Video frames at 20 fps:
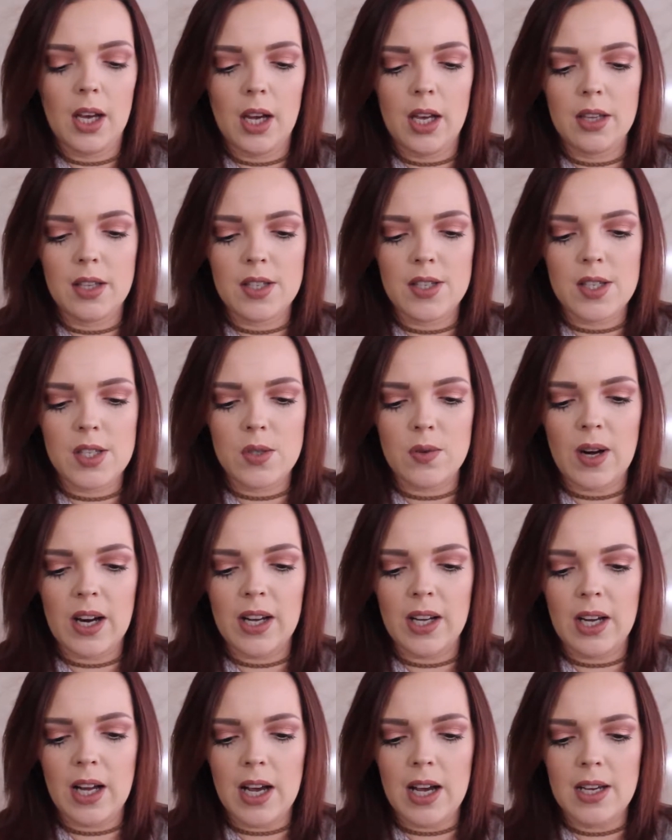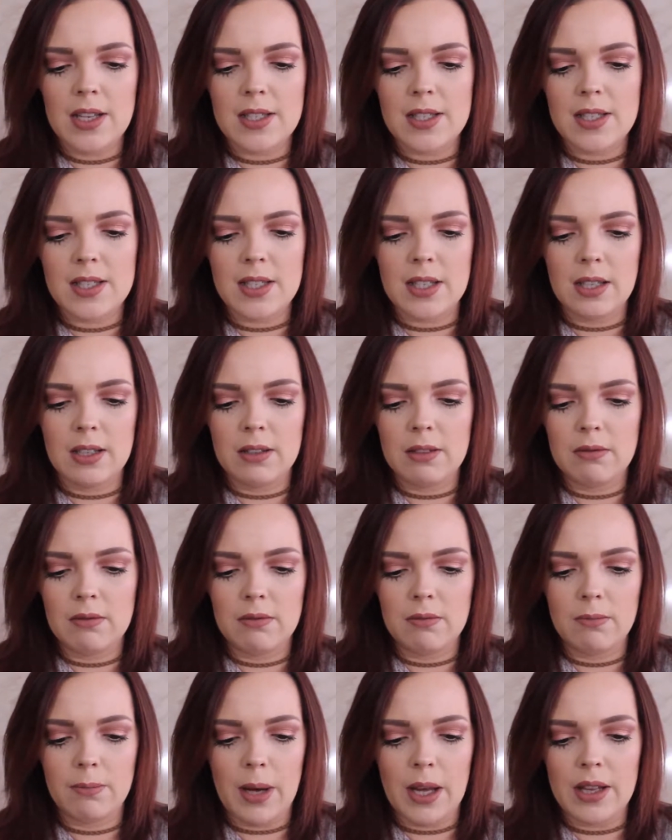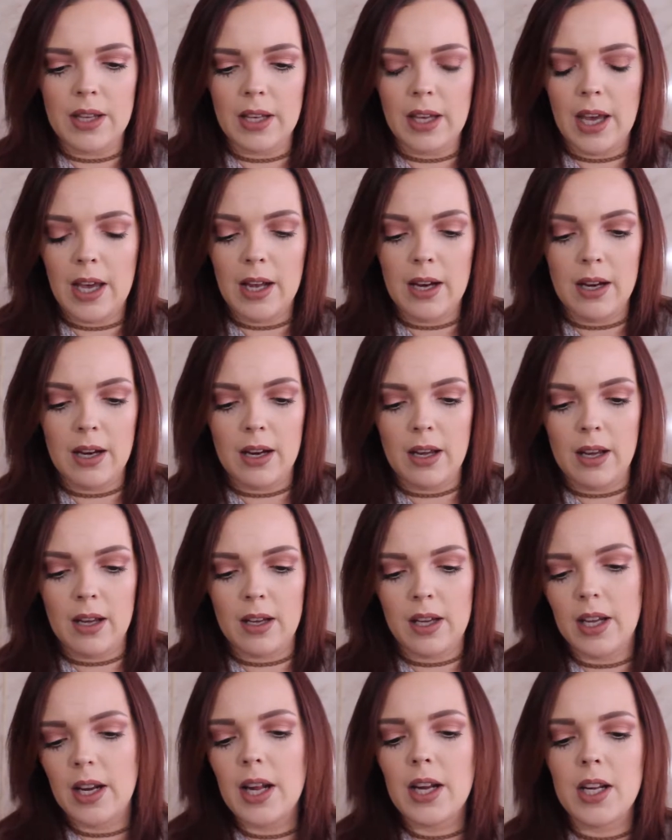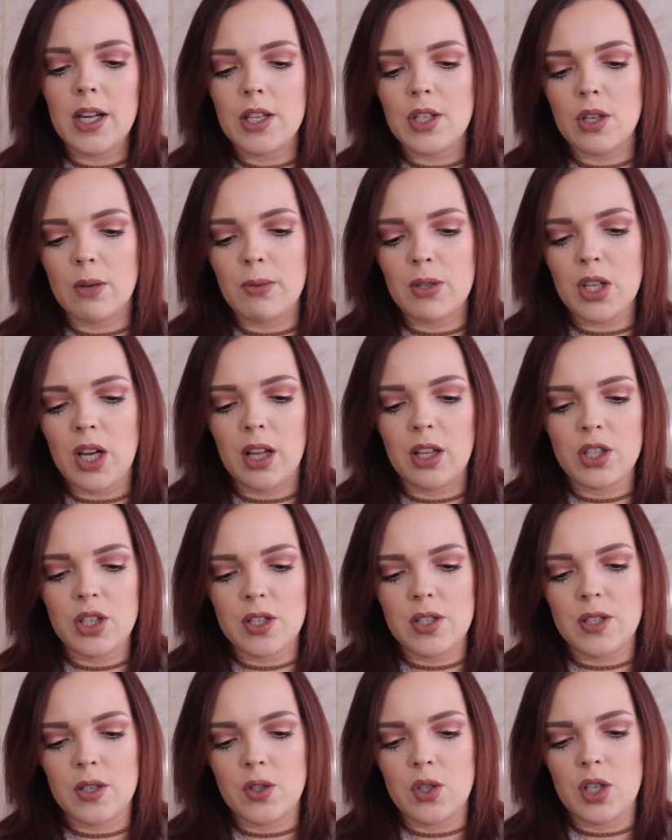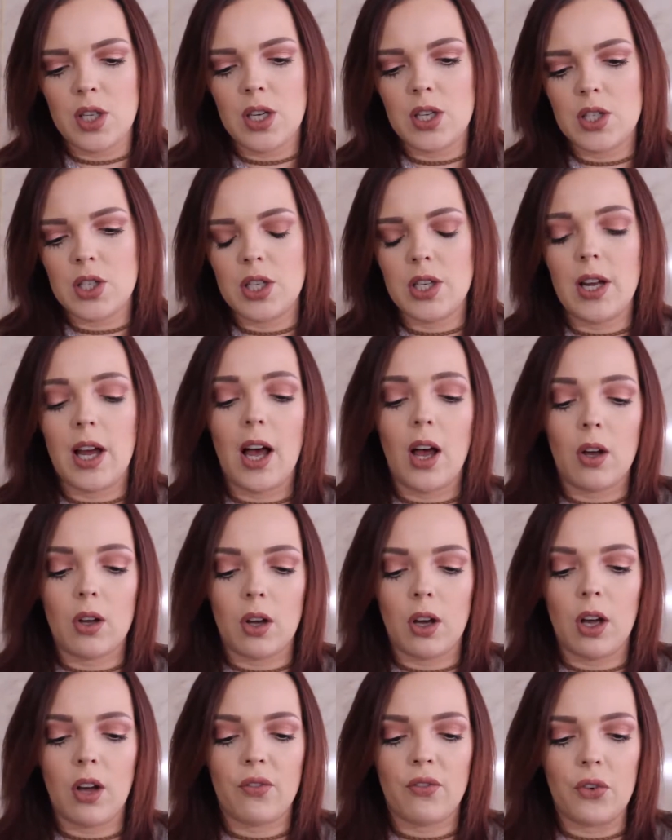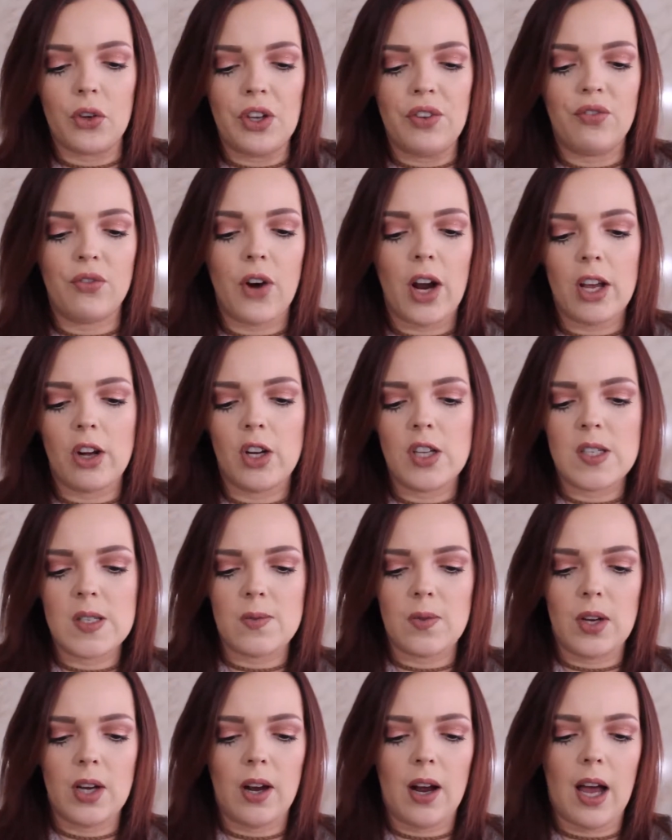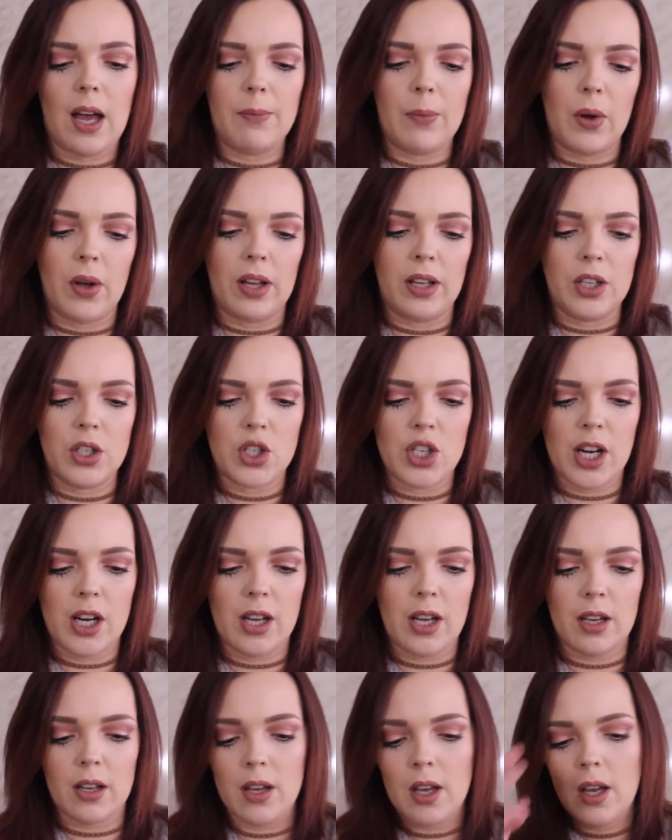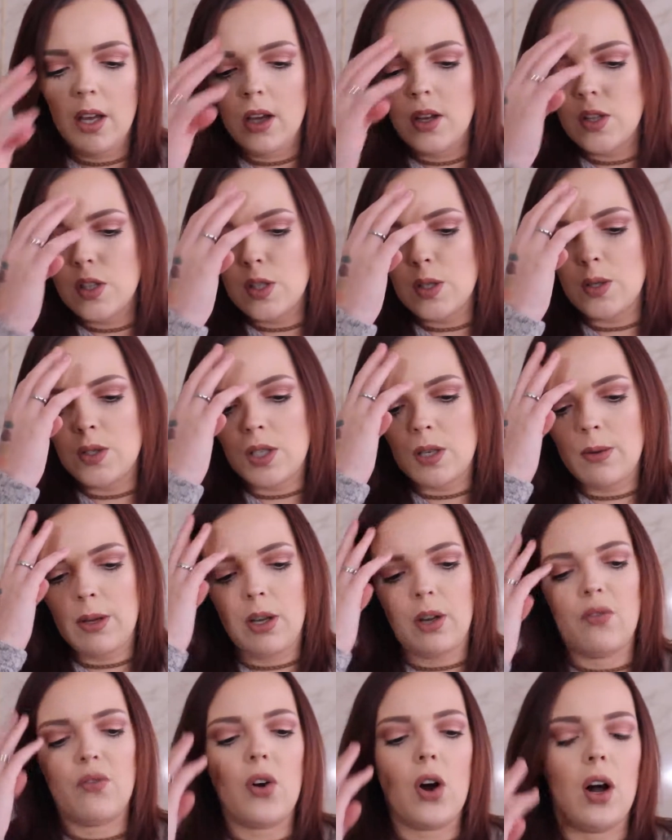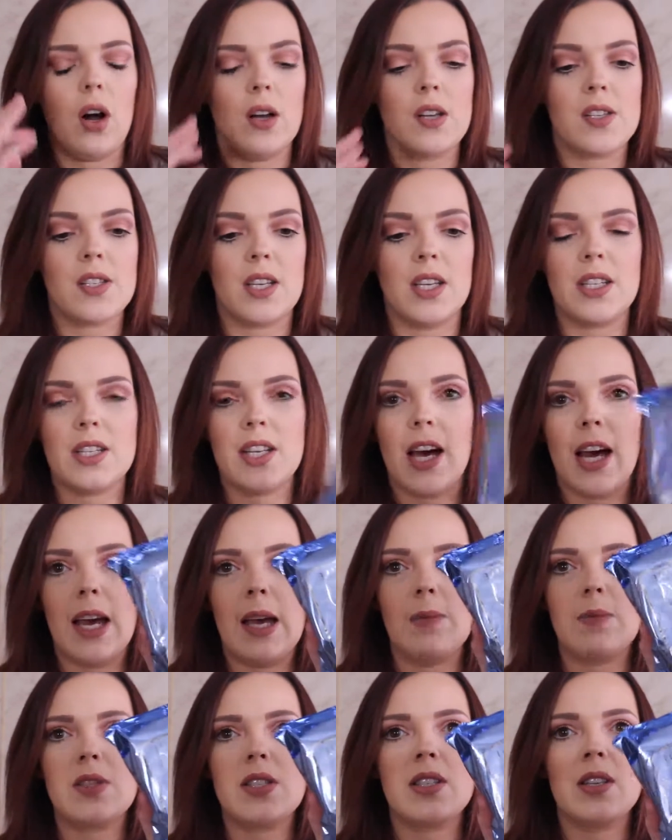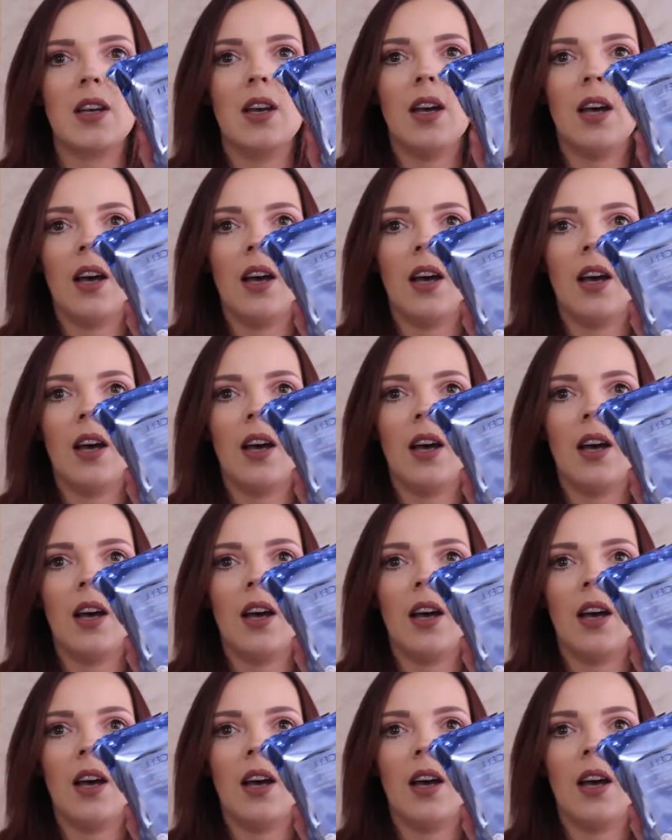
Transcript: And this is recognized skin by the Canada Canadian Dermatology Association, alcohol-free, fragrance-free, hypoallergenic, so it's to be good for all skin types.